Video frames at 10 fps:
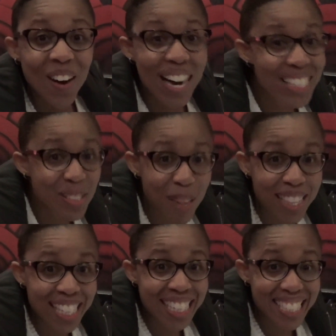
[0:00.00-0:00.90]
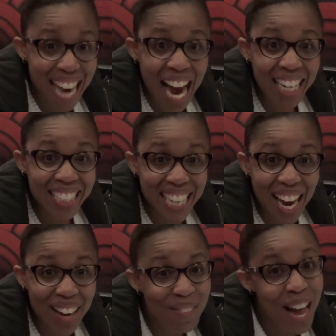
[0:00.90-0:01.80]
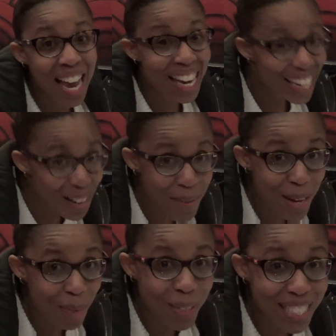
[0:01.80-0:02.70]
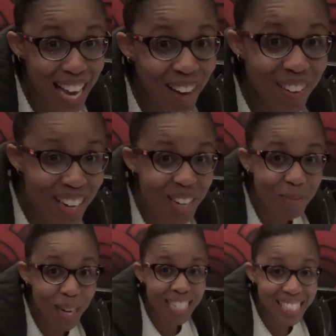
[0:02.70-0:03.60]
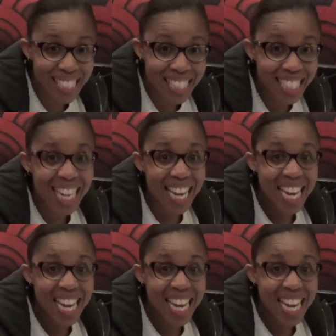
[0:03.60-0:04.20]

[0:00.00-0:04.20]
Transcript: So I spent the entire time leaping up and down in my seat